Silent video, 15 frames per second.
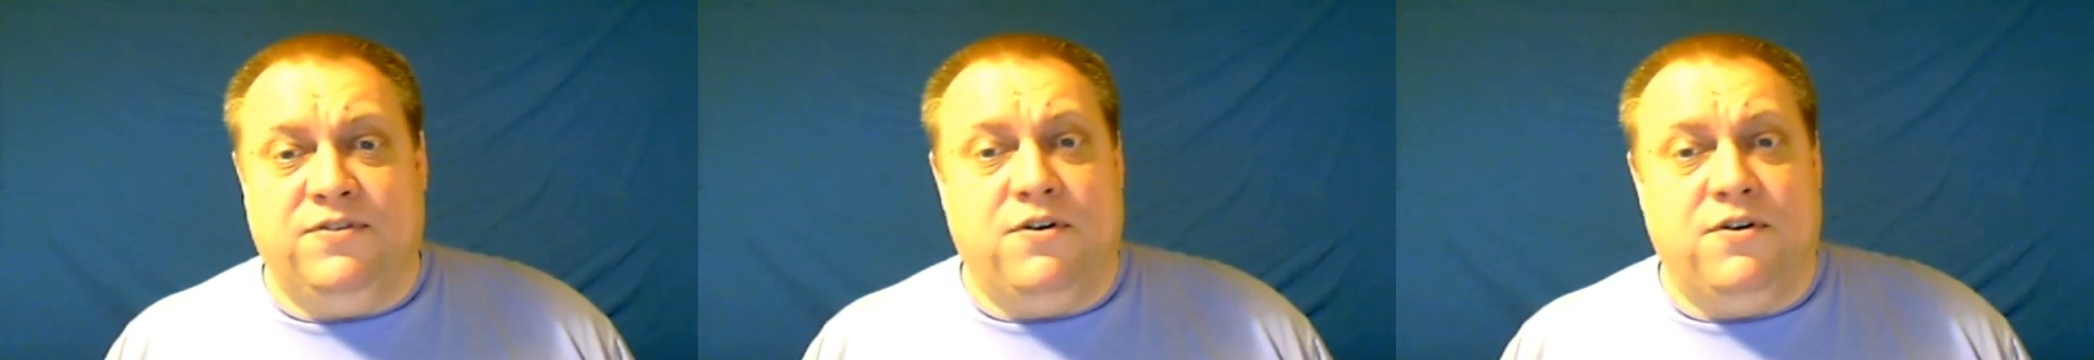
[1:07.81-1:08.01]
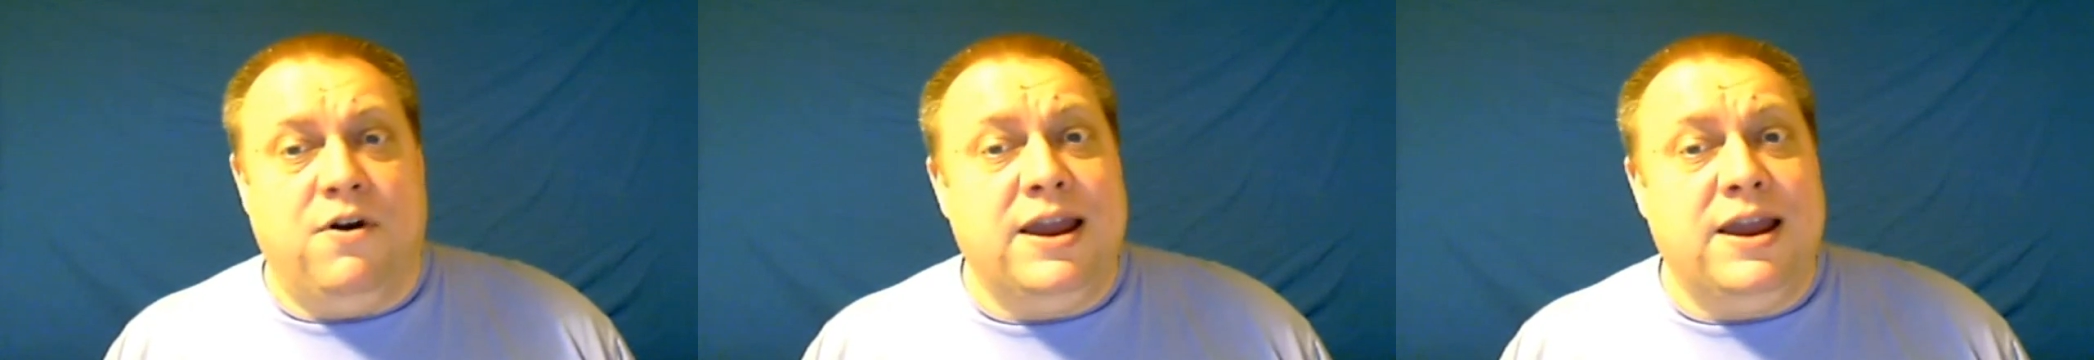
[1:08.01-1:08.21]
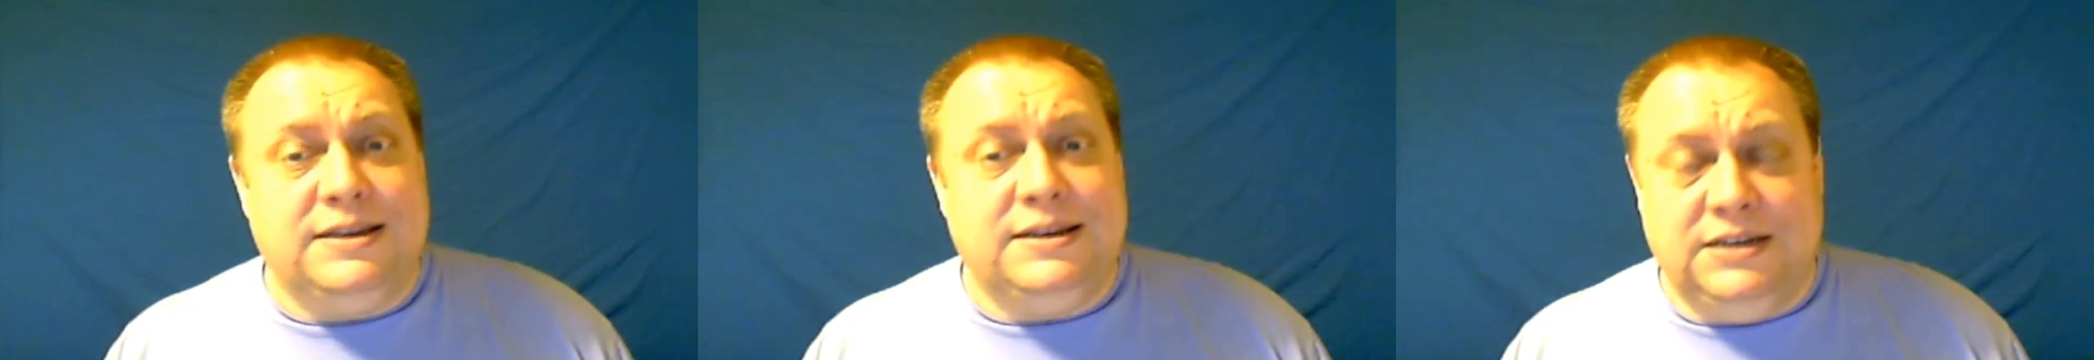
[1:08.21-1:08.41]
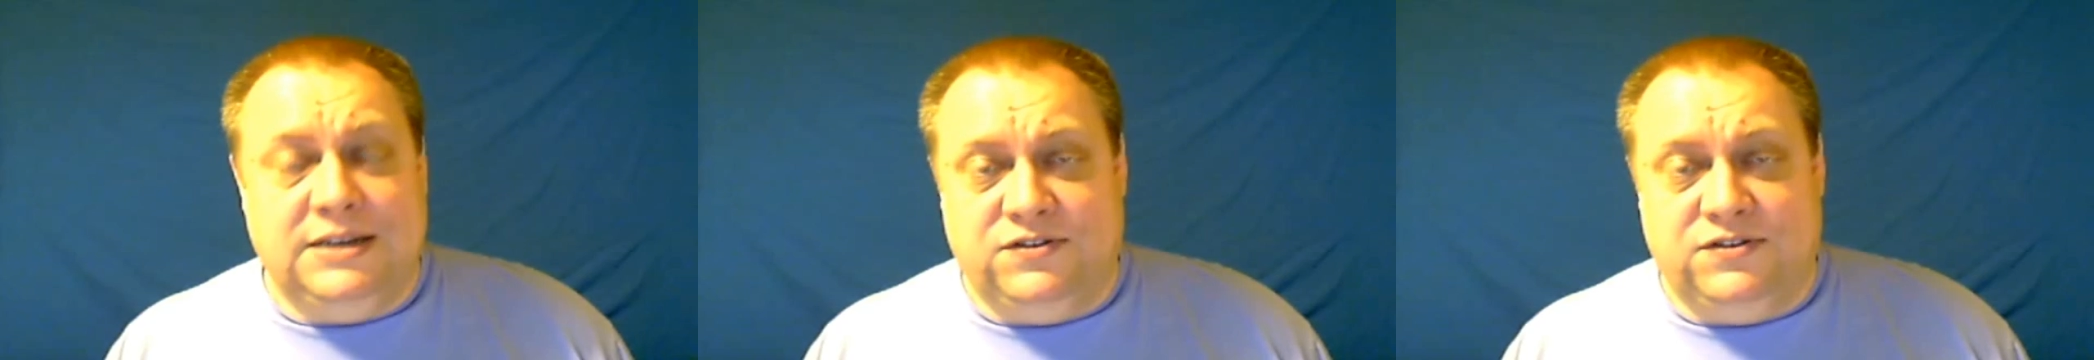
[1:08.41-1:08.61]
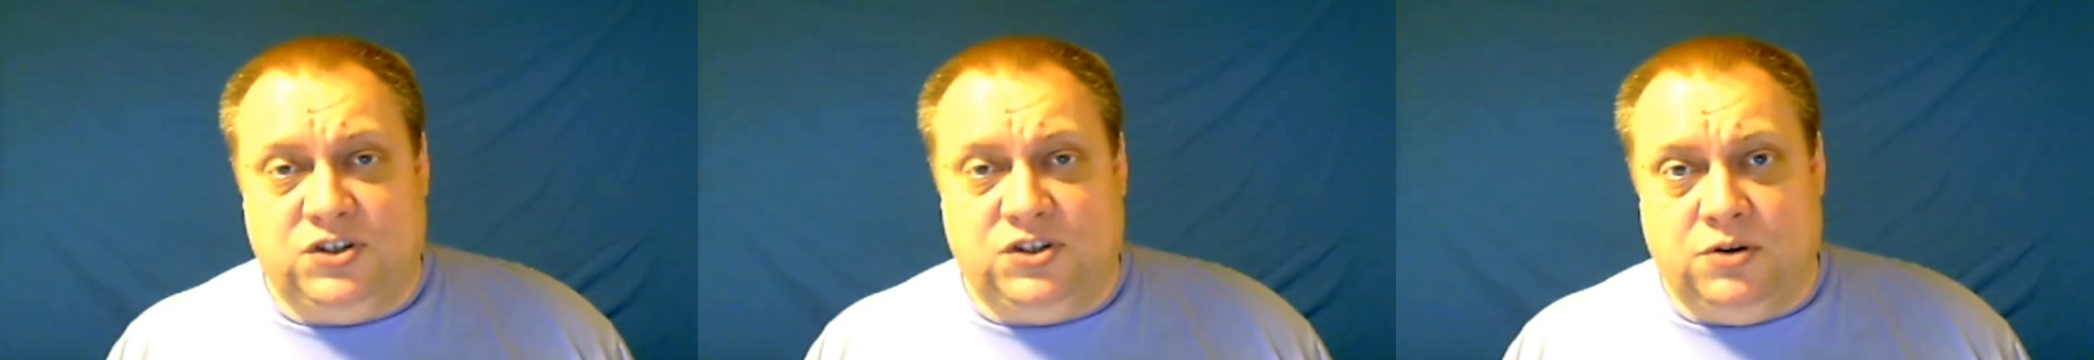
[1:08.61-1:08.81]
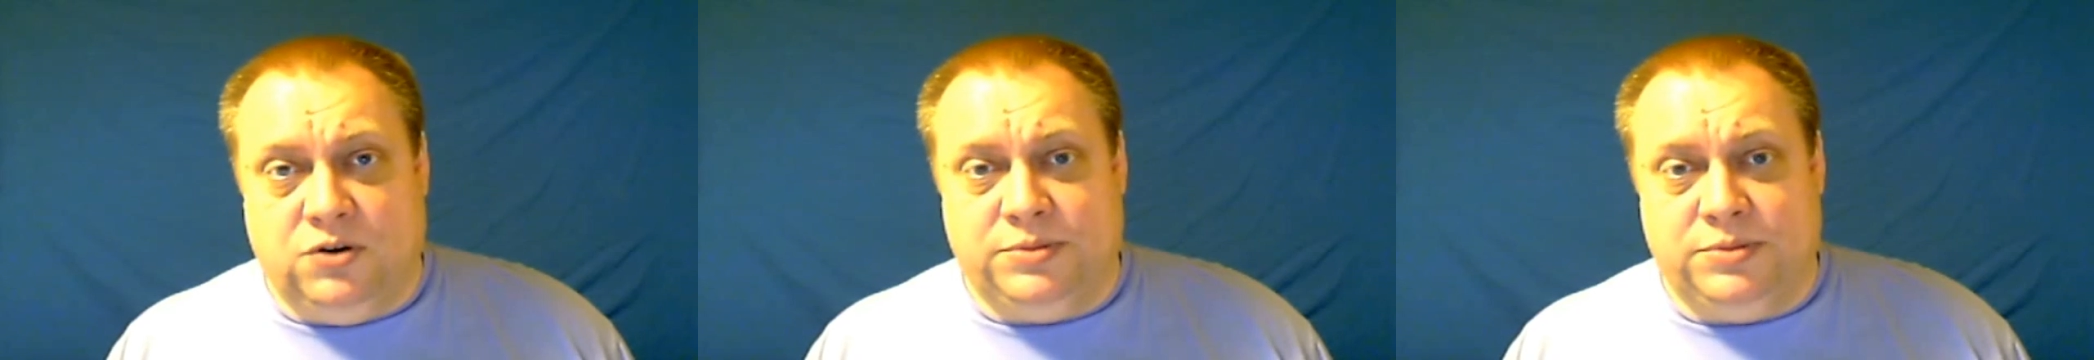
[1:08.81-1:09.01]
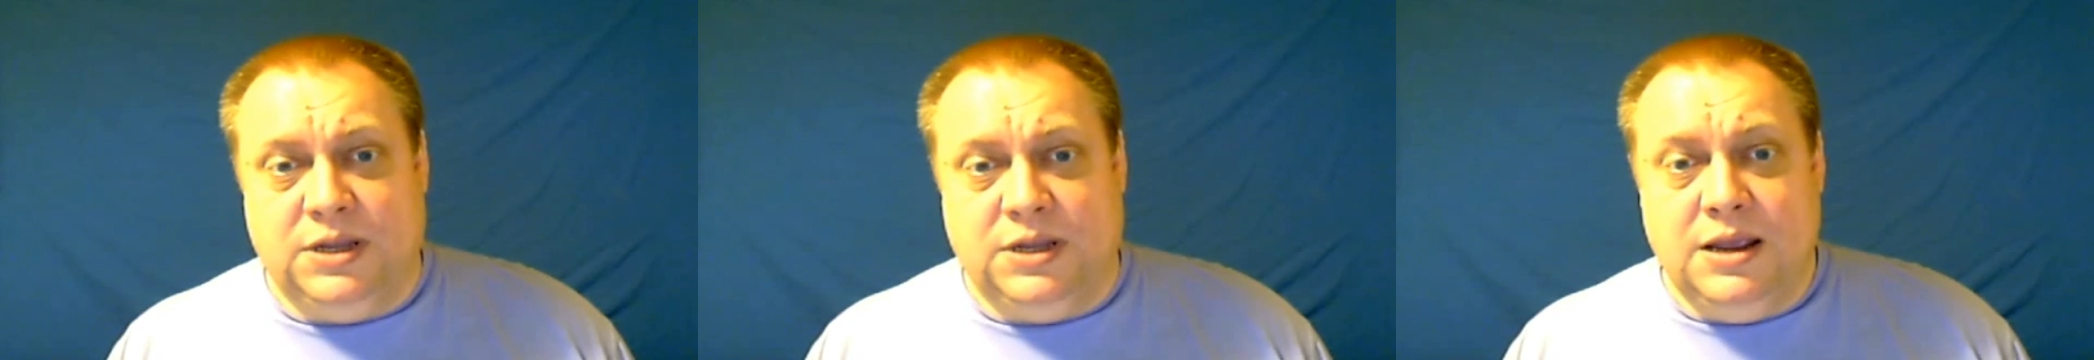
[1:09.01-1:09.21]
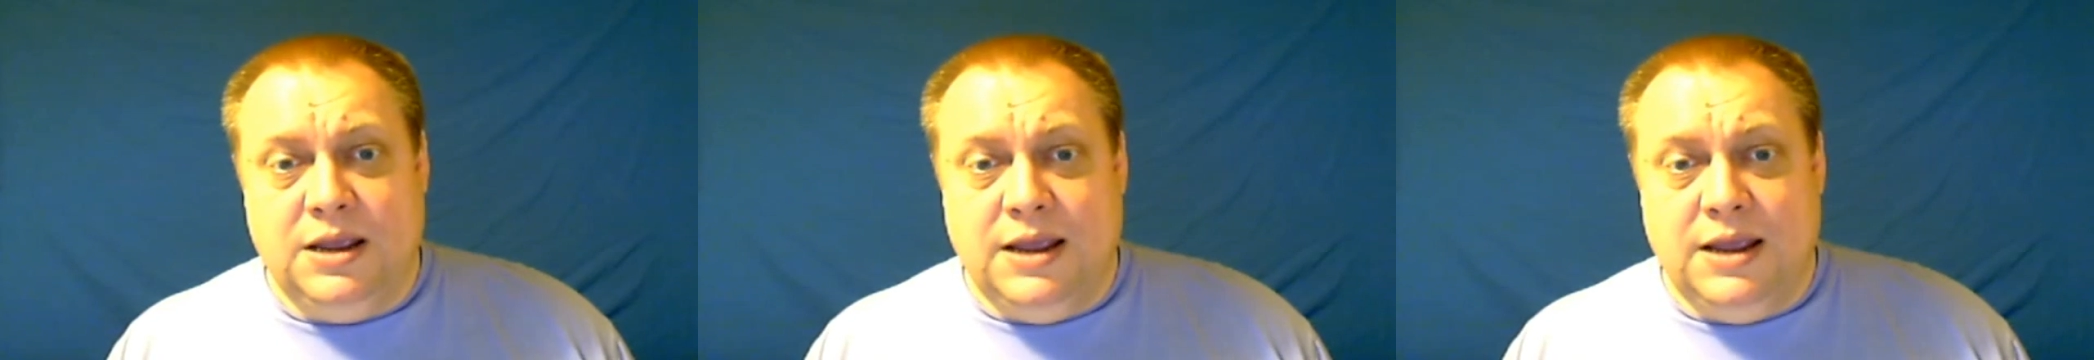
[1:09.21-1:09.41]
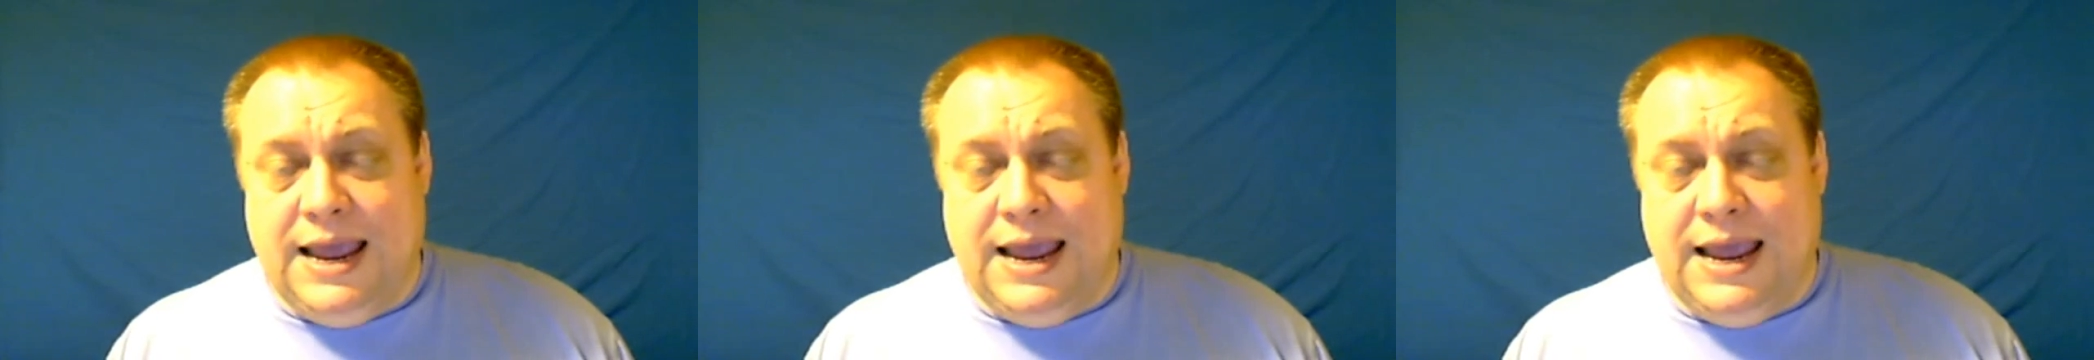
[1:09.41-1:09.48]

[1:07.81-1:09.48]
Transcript: variety of shops